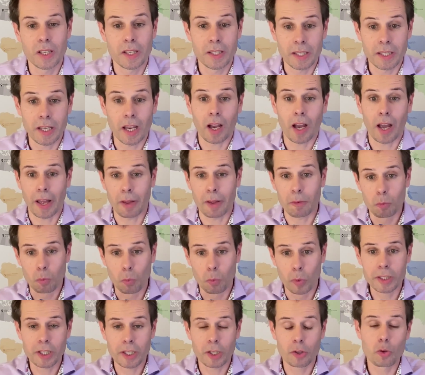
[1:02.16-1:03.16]
Yeah, and
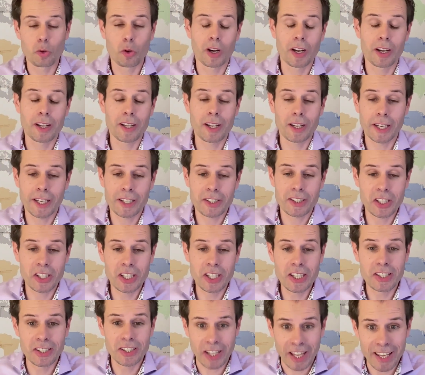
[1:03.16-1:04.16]
winter drilling
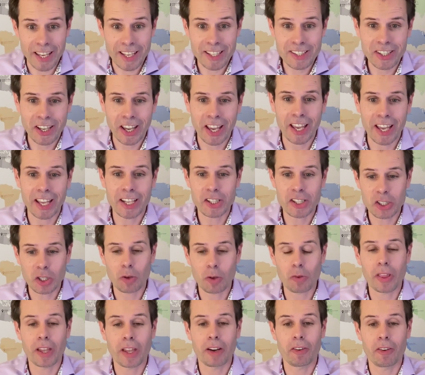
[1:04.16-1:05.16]
season is ahead, so
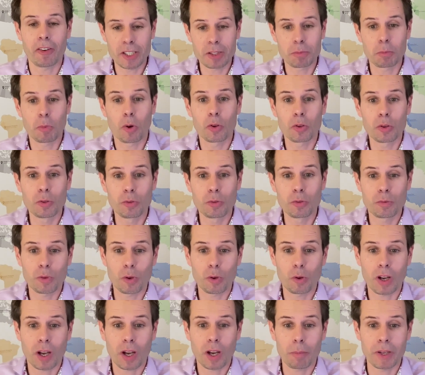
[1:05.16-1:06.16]
there is more news flow
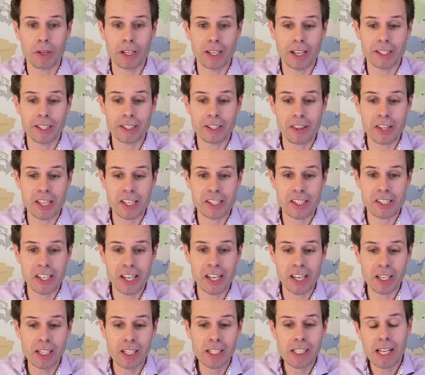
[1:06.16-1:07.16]
coming later this
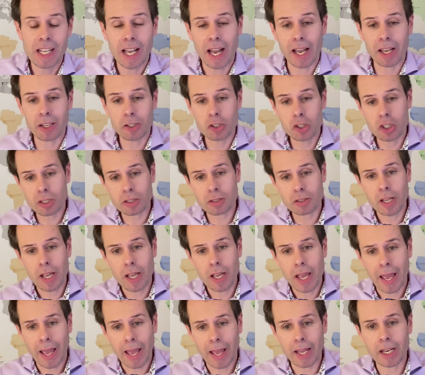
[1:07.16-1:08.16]
year. And just
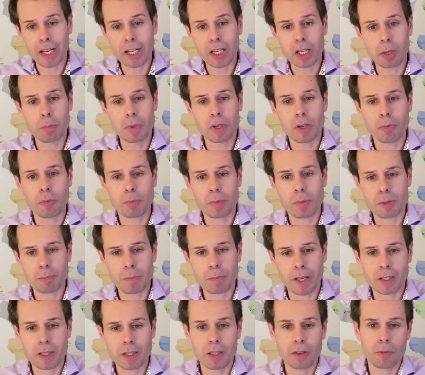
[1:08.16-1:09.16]
adding a bit of
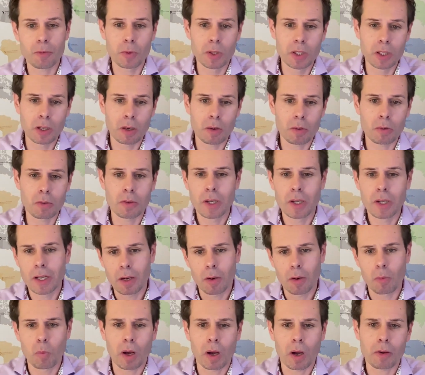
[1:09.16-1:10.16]
perspective, we know
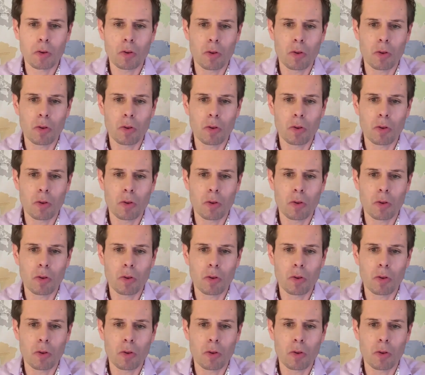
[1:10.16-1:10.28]
one